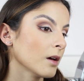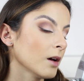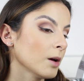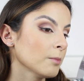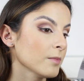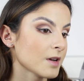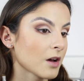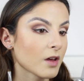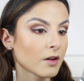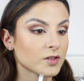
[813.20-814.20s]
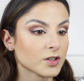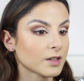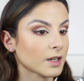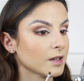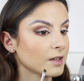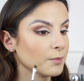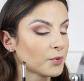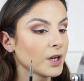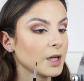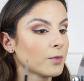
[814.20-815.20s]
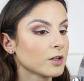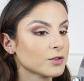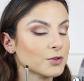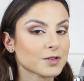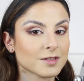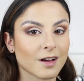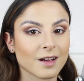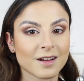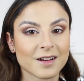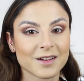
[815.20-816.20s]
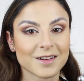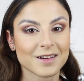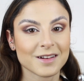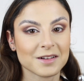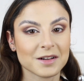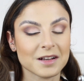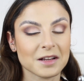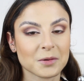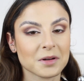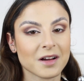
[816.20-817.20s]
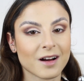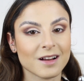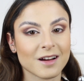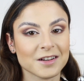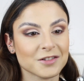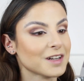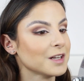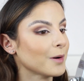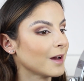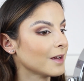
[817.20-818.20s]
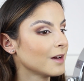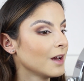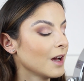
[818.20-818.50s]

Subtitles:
Now that I've done it, it pretty much looks like a liquid eyeliner anyway.